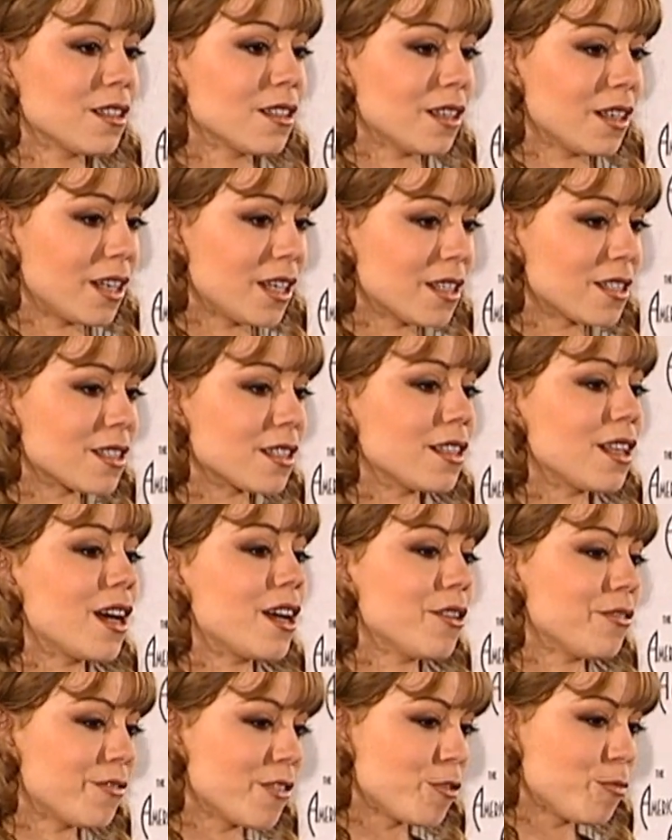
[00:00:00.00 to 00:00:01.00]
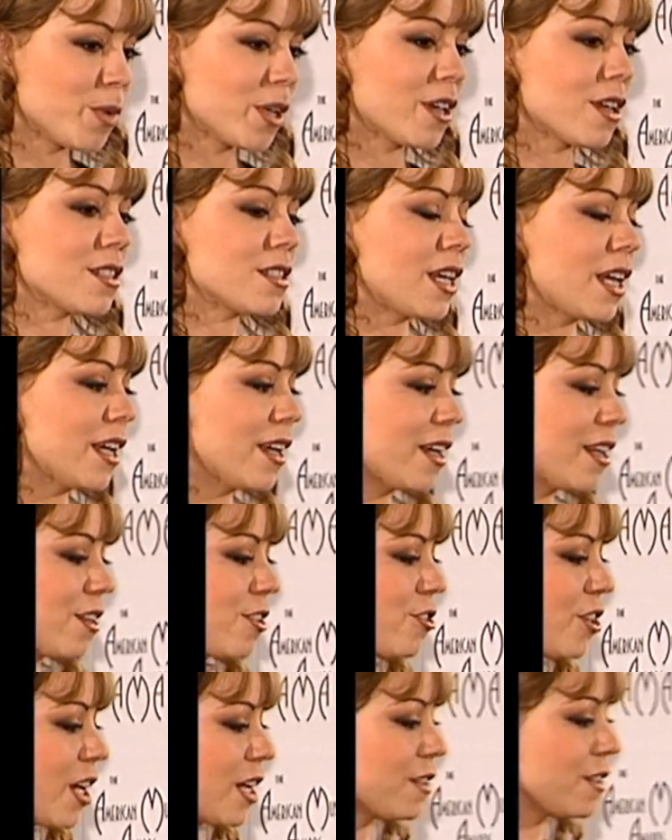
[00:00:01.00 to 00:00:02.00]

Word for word: It's a lot of fun because I get a chance